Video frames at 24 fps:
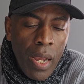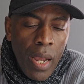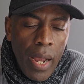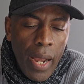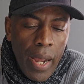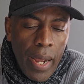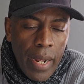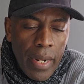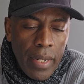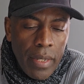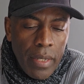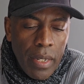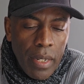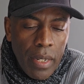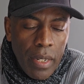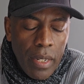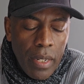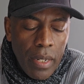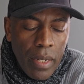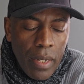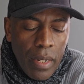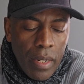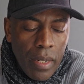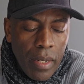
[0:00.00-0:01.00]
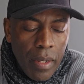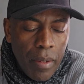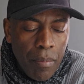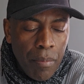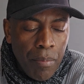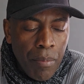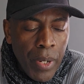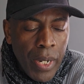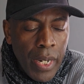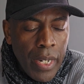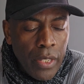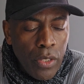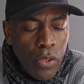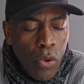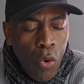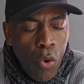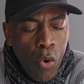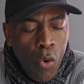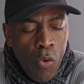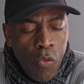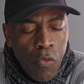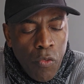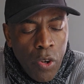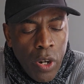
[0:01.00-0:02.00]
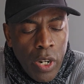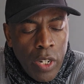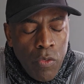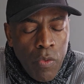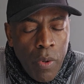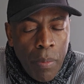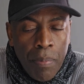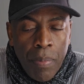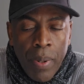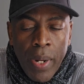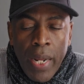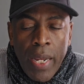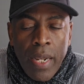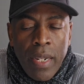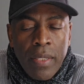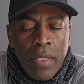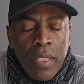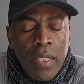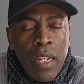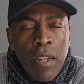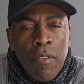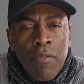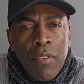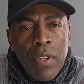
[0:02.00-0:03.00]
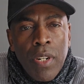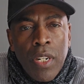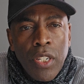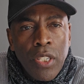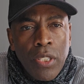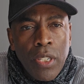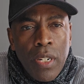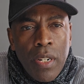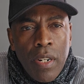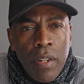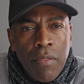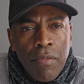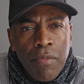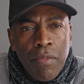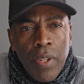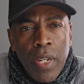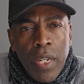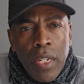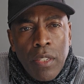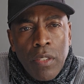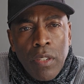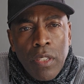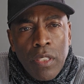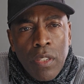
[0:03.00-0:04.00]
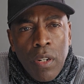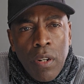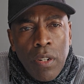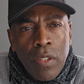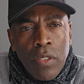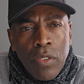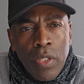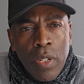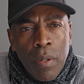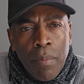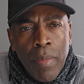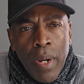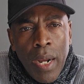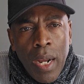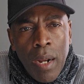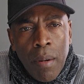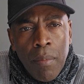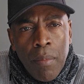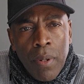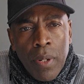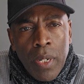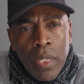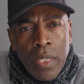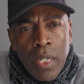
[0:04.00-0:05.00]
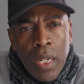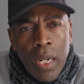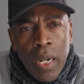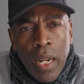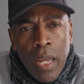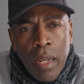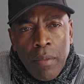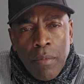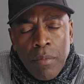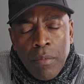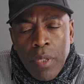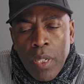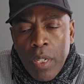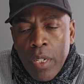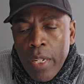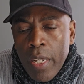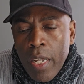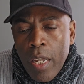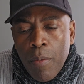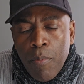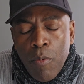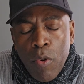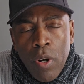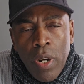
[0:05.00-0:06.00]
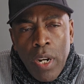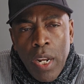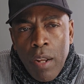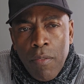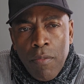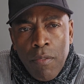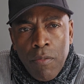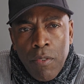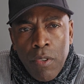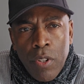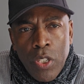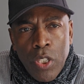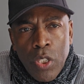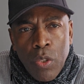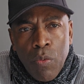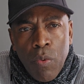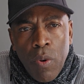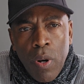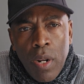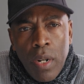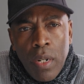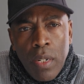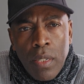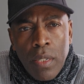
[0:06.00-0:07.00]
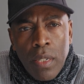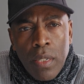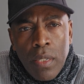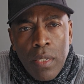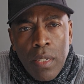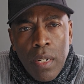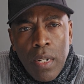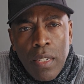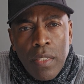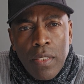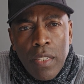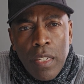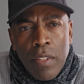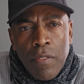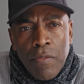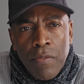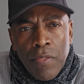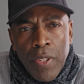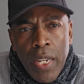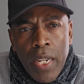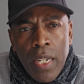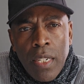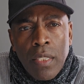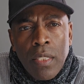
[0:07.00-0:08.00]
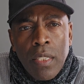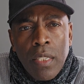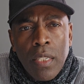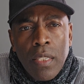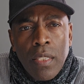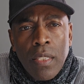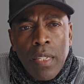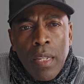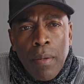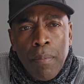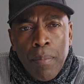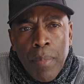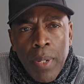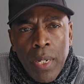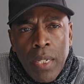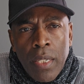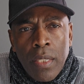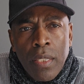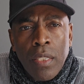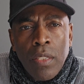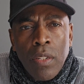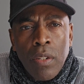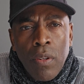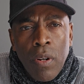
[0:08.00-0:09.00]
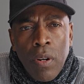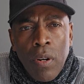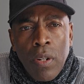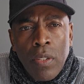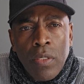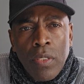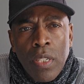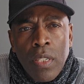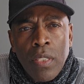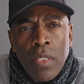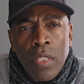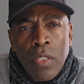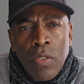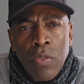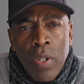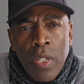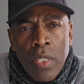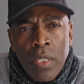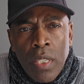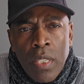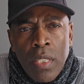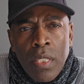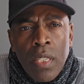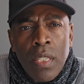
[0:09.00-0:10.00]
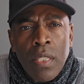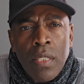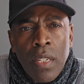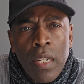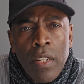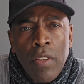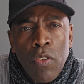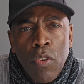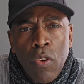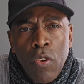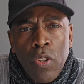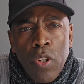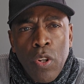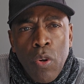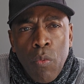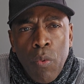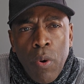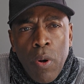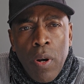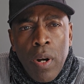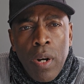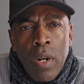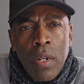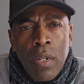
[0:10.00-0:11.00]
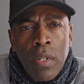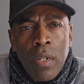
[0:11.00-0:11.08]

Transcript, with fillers: and bring it over and replace the definition of fate as found in the Bible in 11, in Hebrew 11 verse 1 and said fate is the ability to call things into existence and though they were.